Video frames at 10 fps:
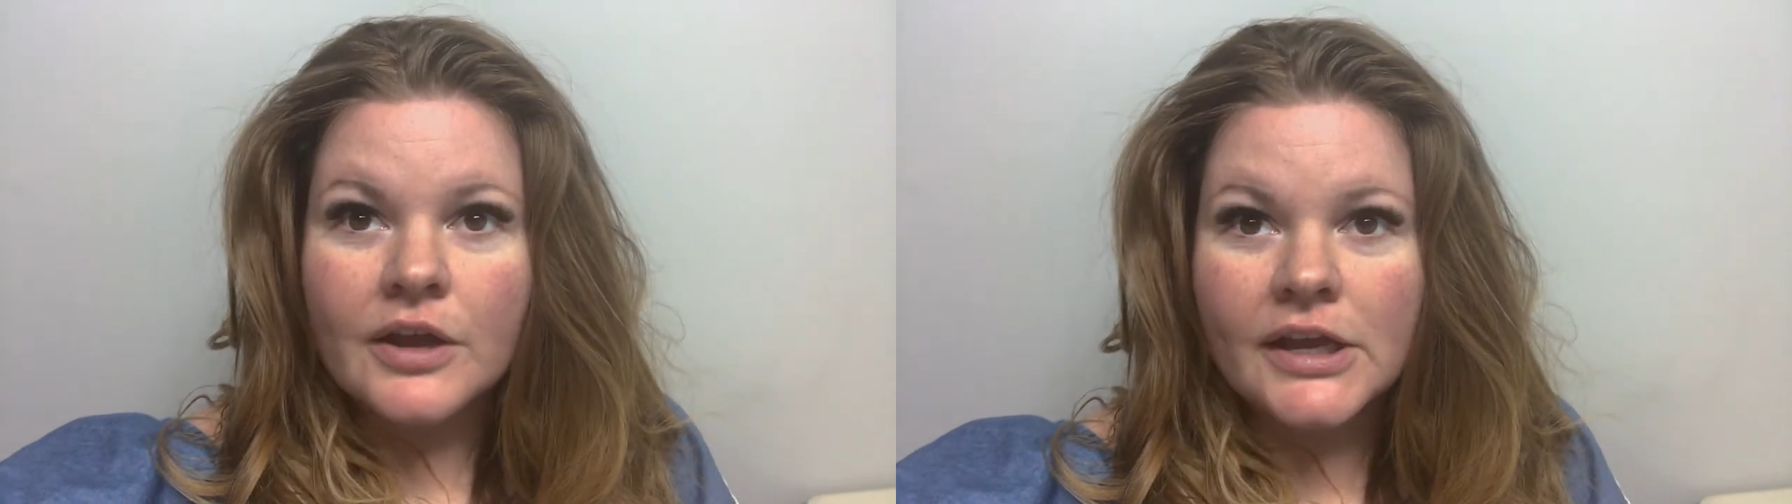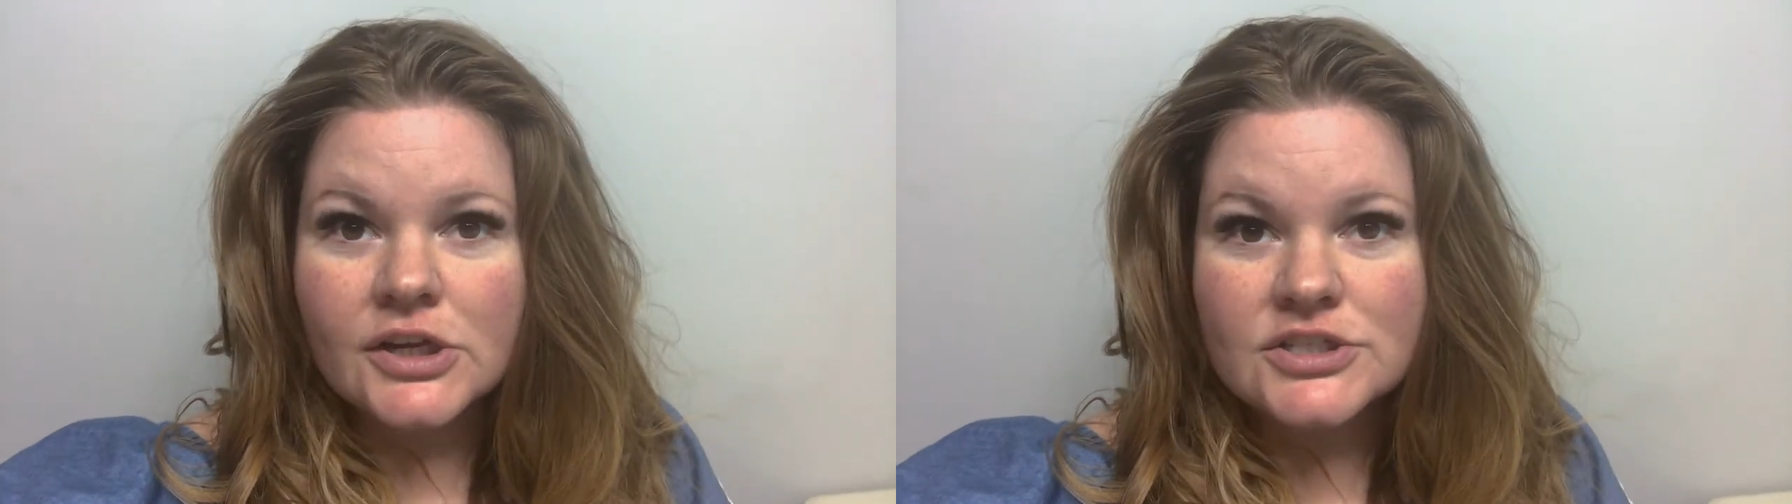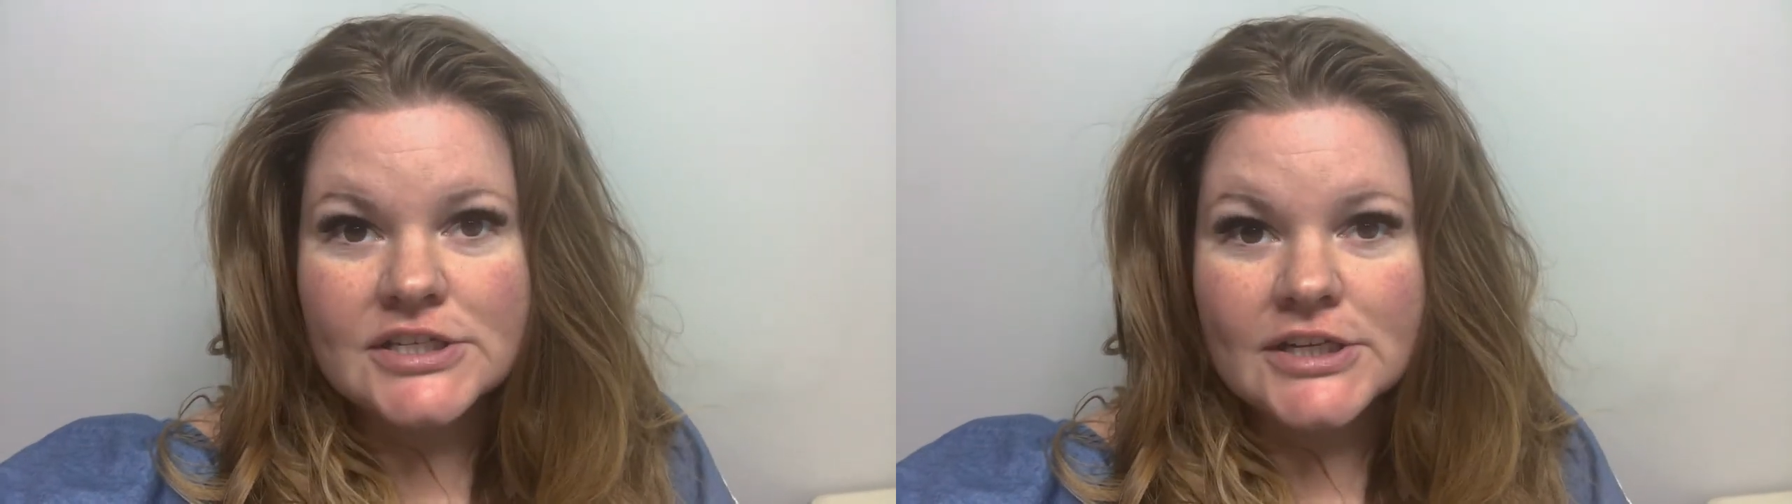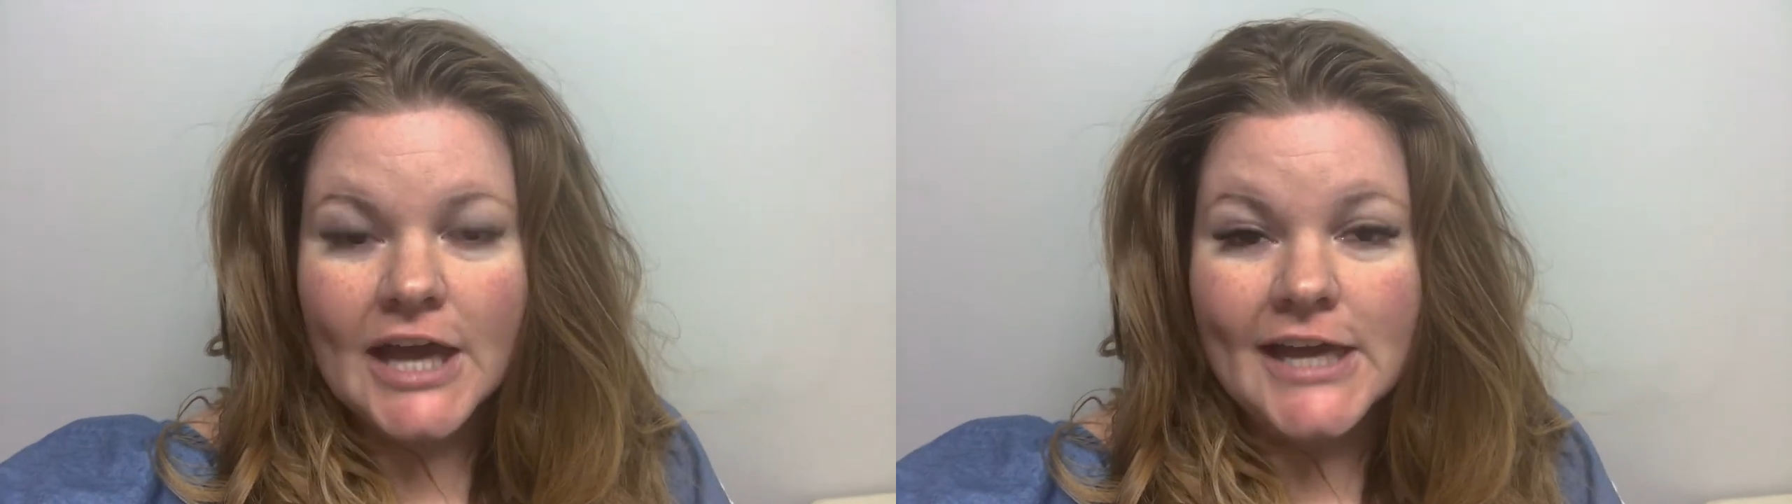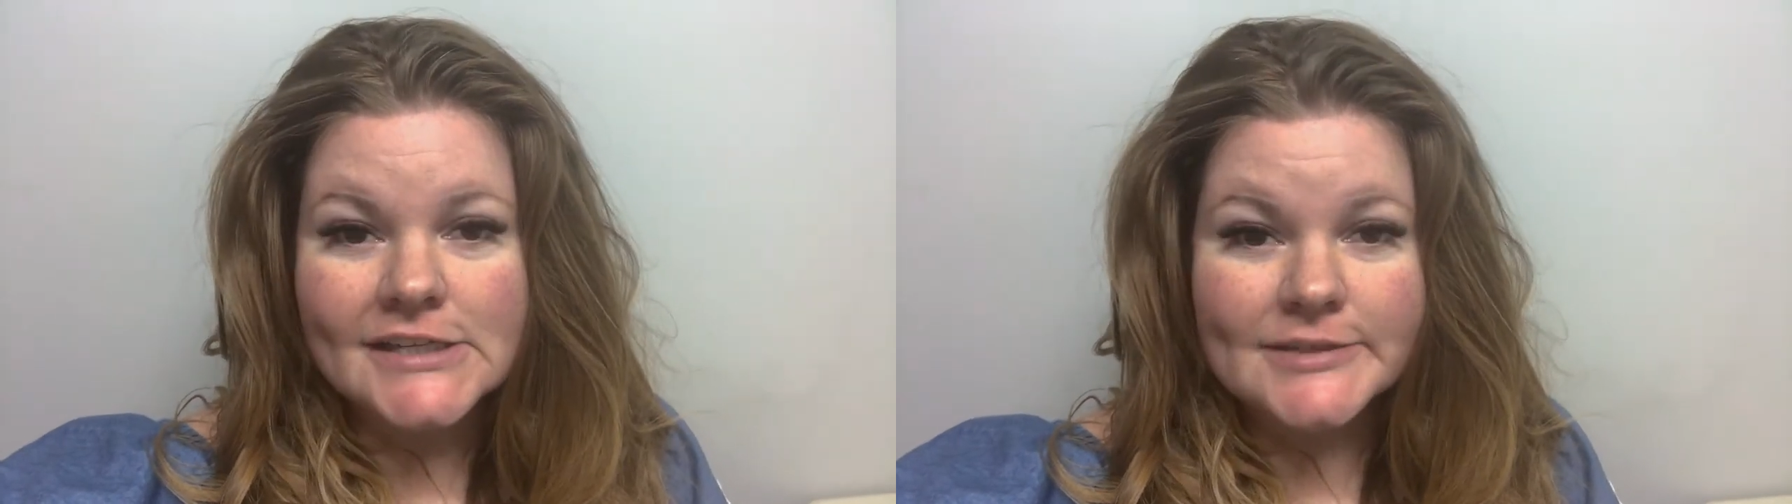Okay, here's the deal,
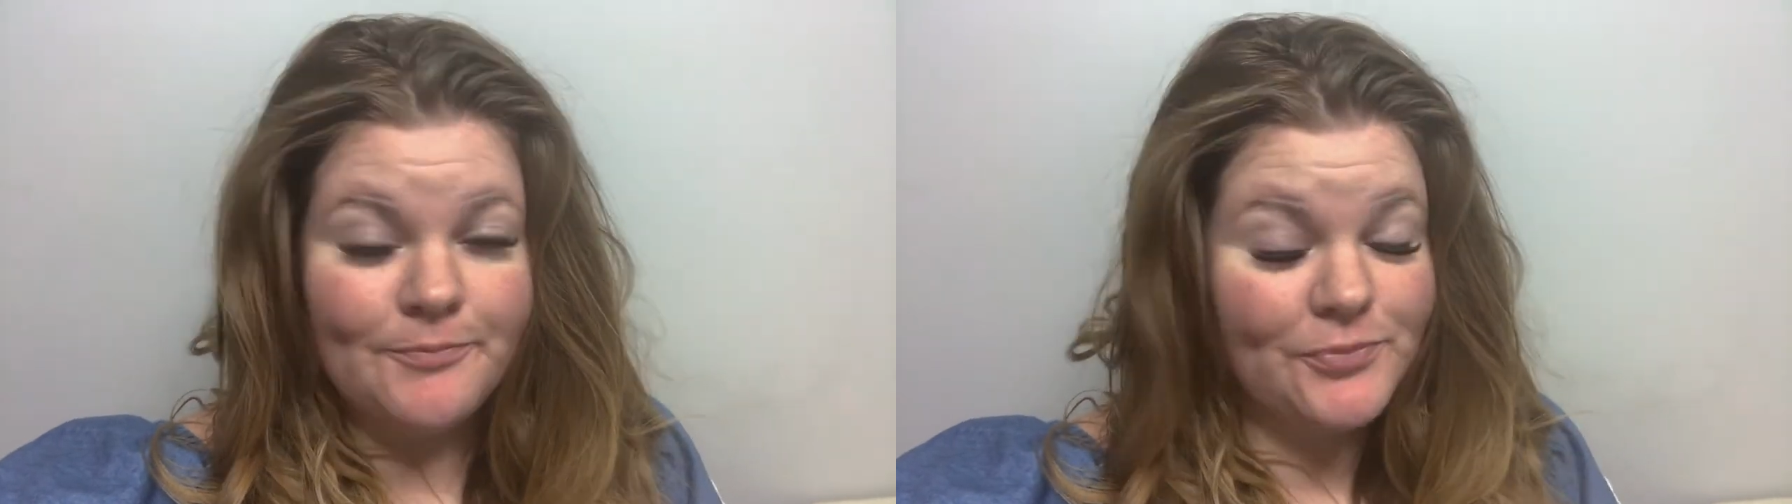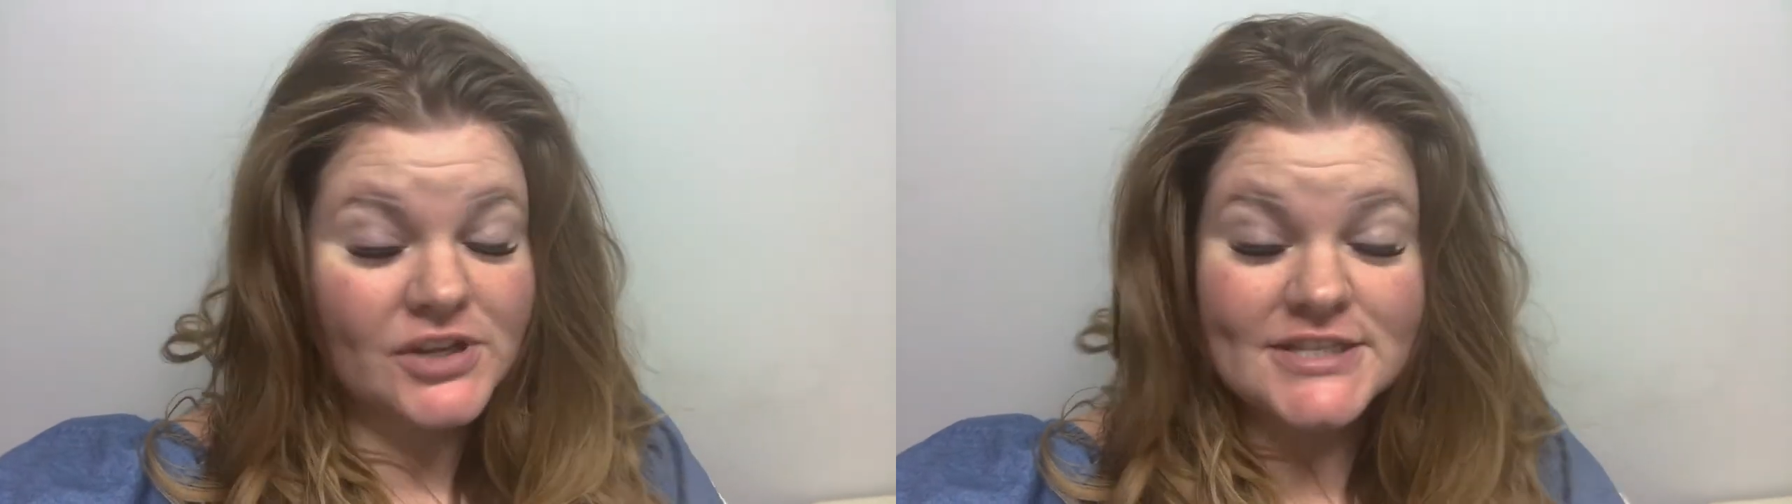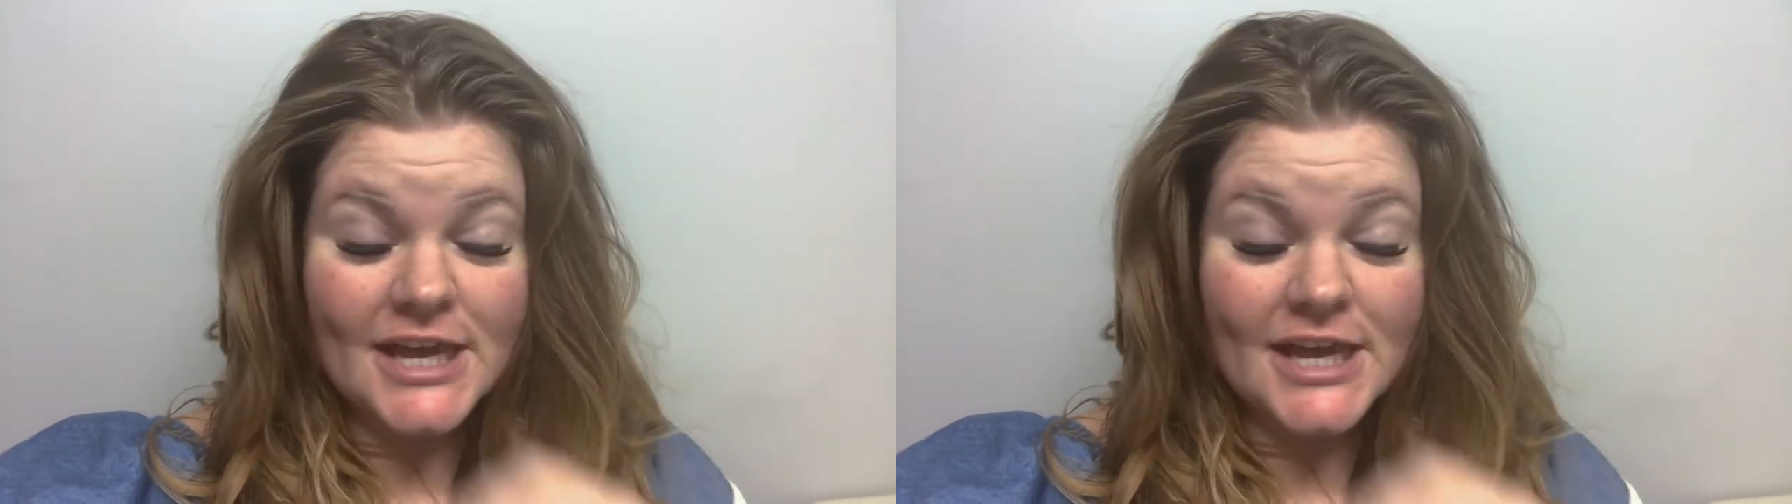guys. This